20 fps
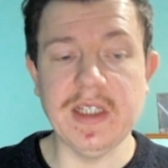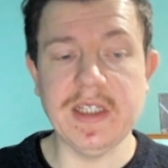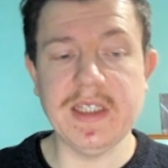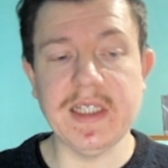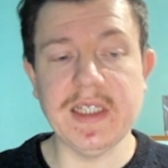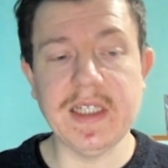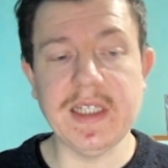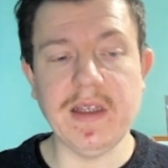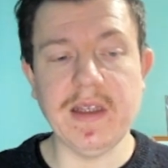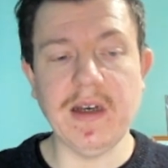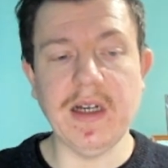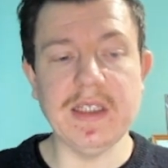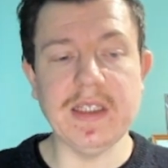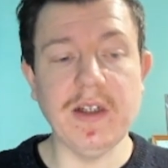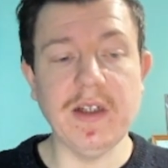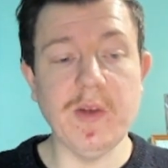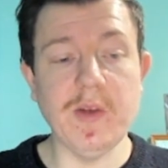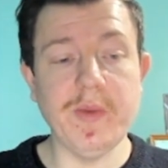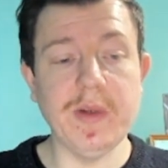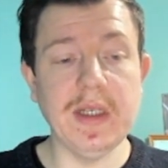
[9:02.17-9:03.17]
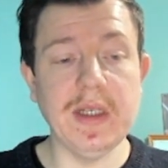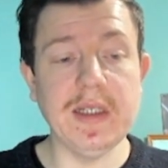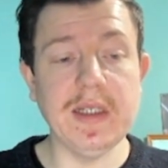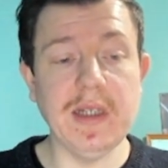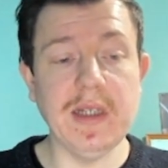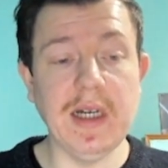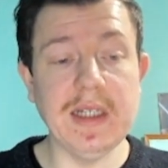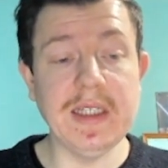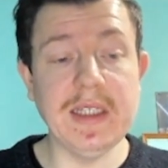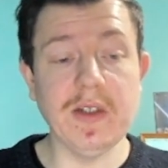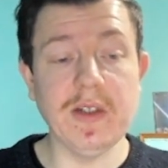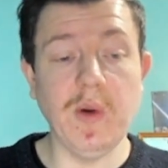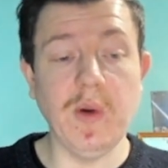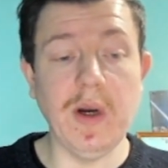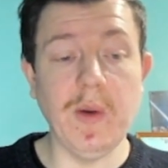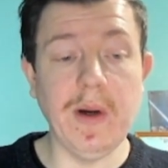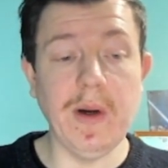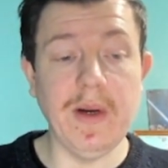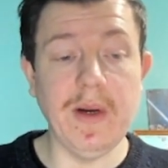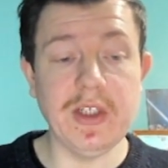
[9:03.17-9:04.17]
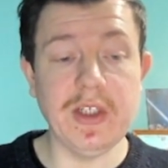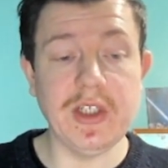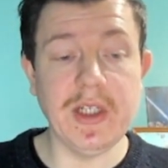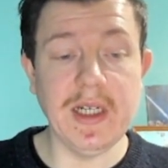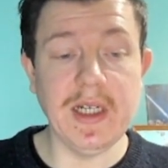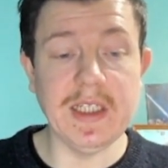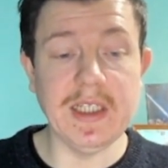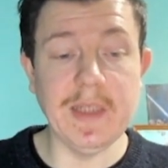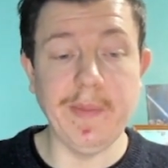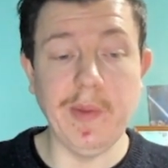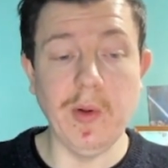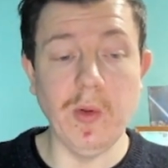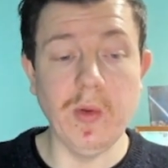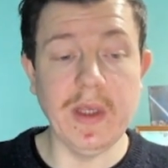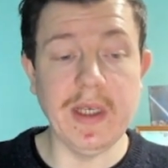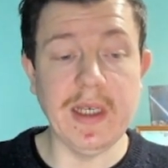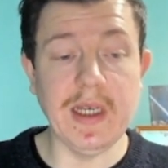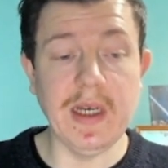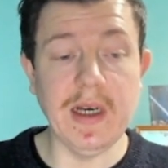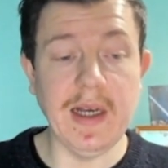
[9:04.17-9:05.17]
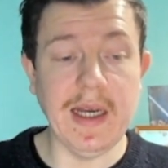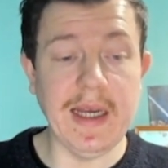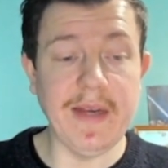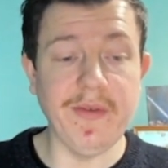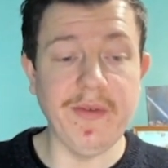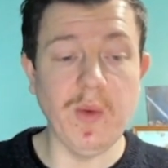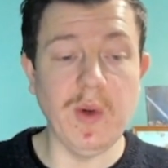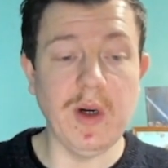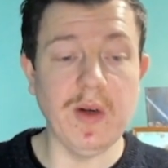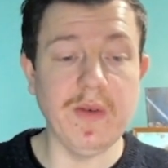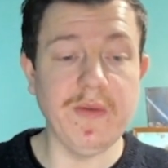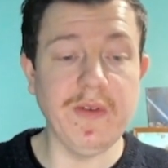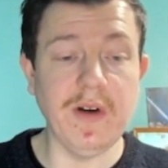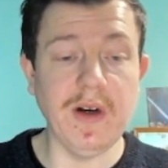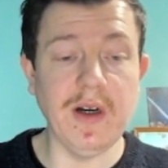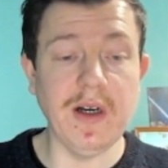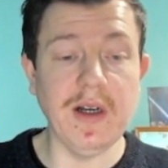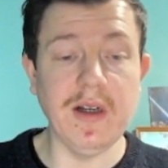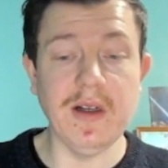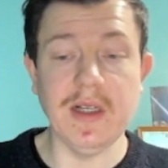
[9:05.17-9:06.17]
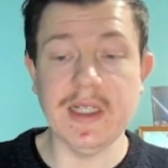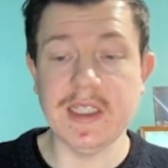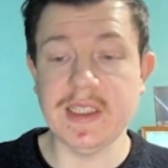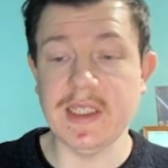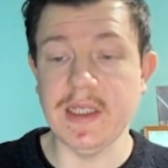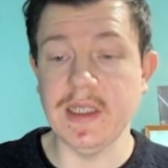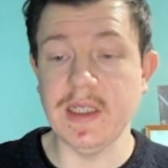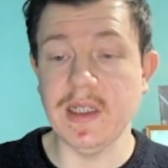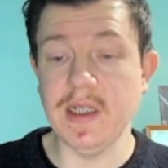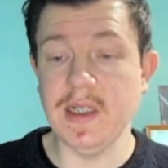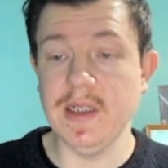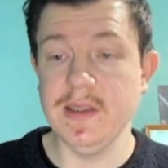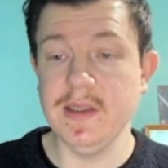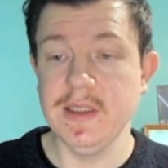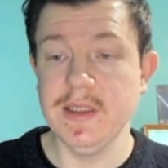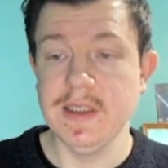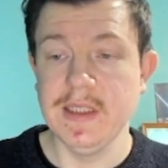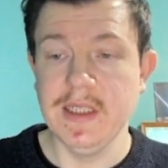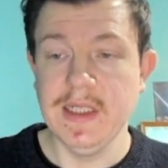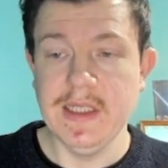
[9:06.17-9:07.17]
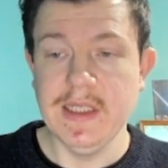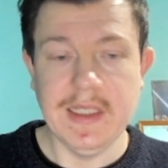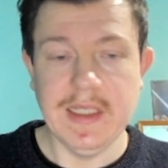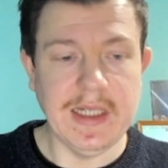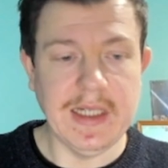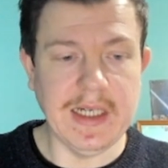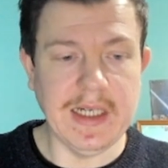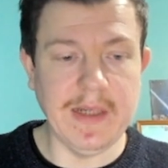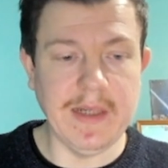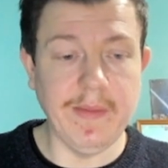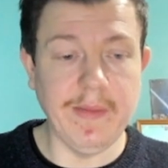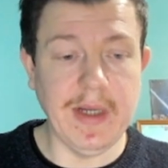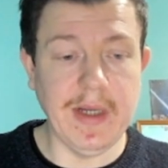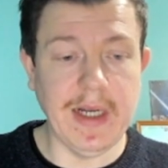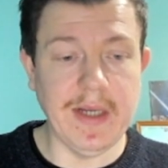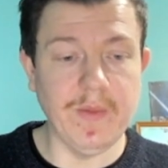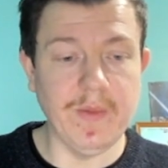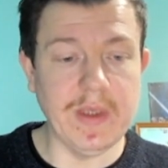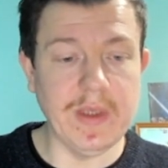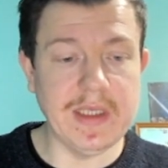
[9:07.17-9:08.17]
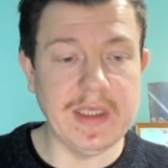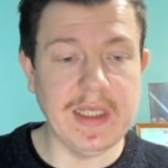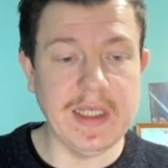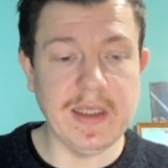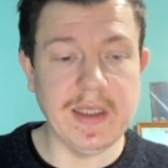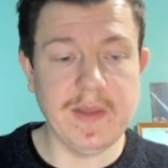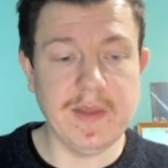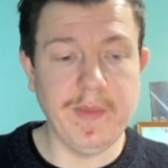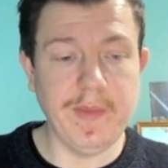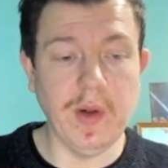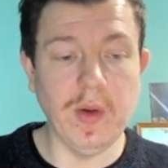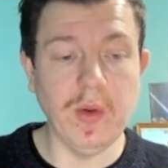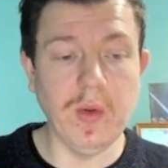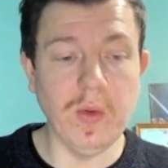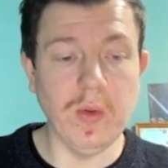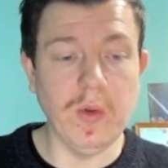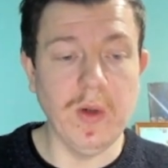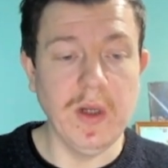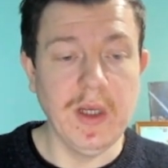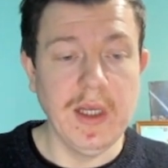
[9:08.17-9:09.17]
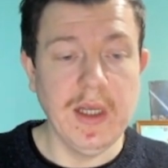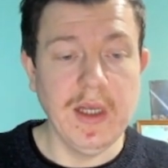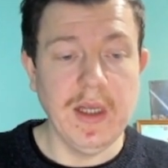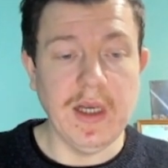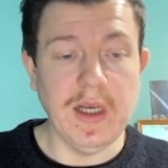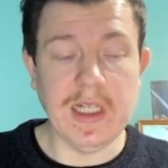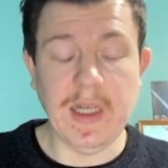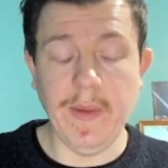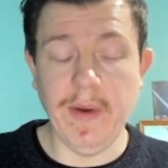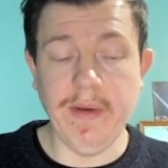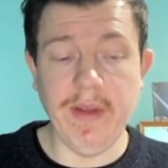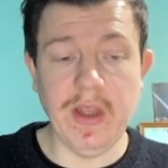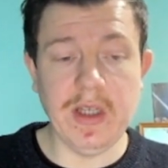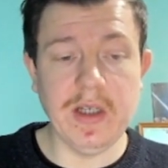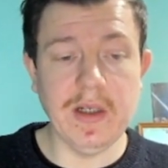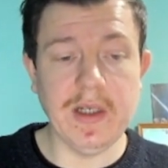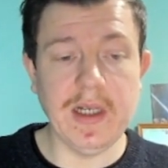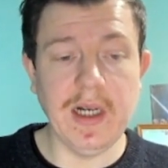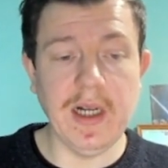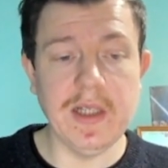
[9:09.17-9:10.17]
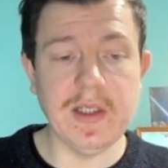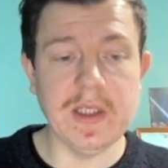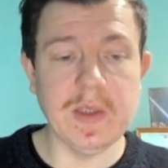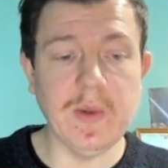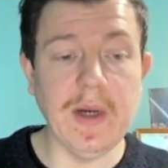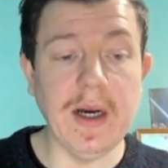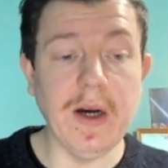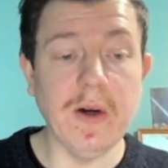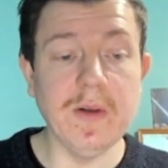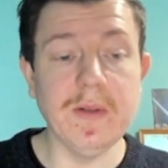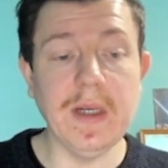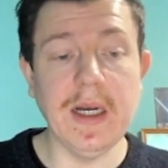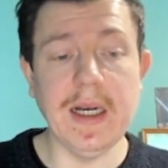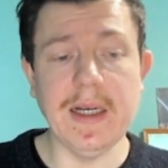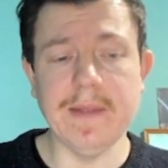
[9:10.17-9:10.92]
if you didn't see that I did opening, I did quite well actually. I did pull the Aether Wildfire extended up, and we did pull a couple of other good cards as well.